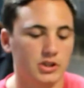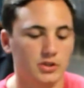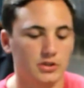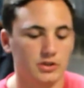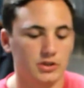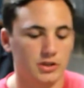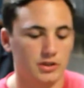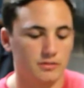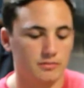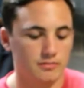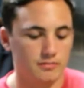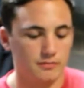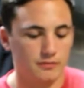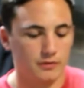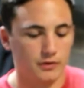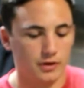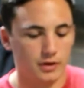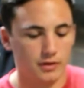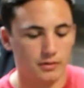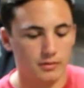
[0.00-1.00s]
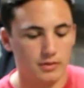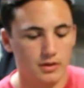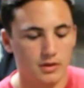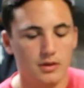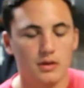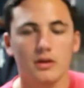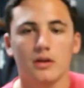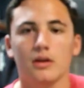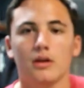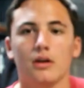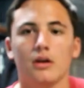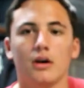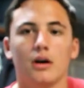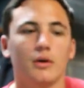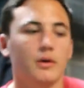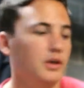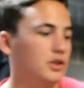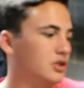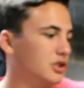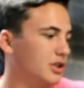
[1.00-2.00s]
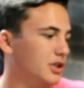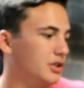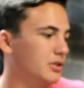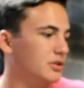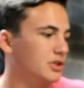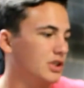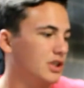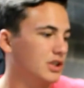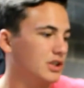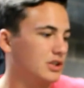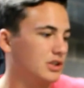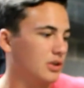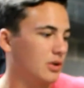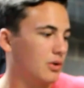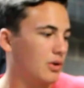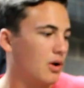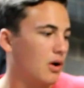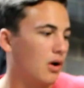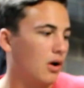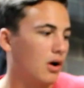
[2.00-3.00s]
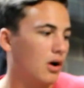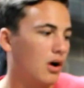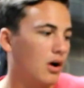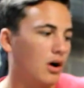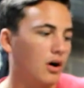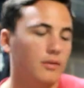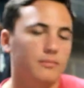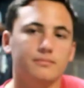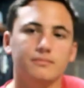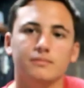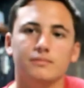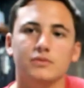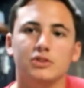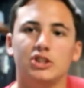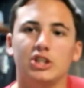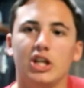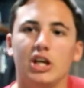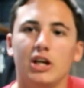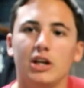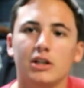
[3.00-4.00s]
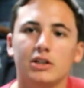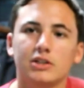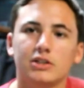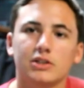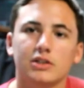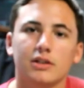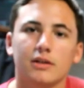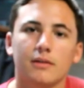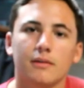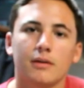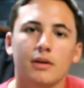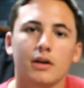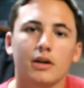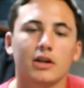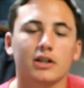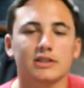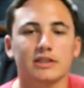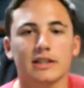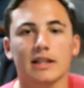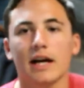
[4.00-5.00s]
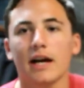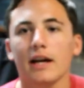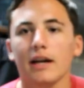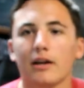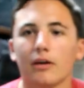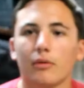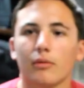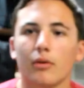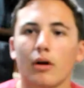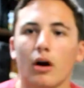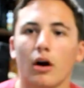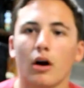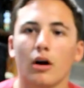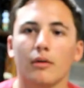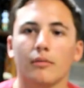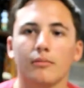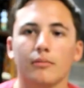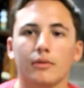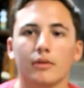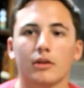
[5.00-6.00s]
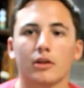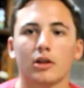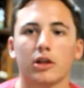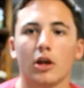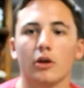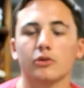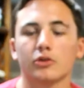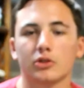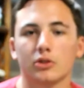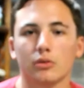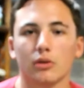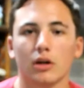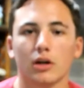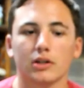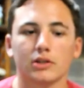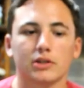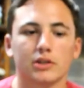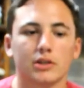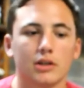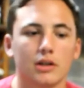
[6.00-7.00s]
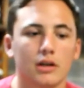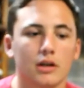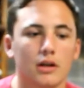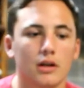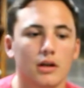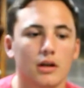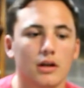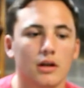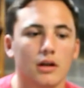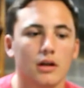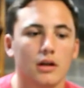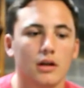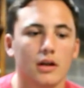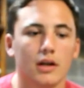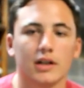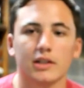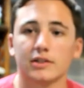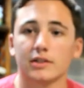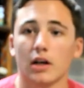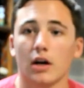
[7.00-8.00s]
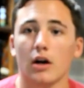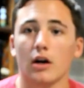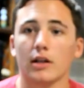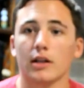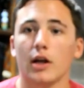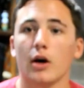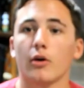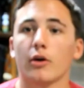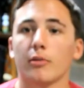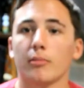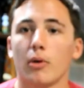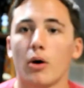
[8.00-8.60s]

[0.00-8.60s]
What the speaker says: use it for, I usually use this on our jigs, because the lake close to us is Logan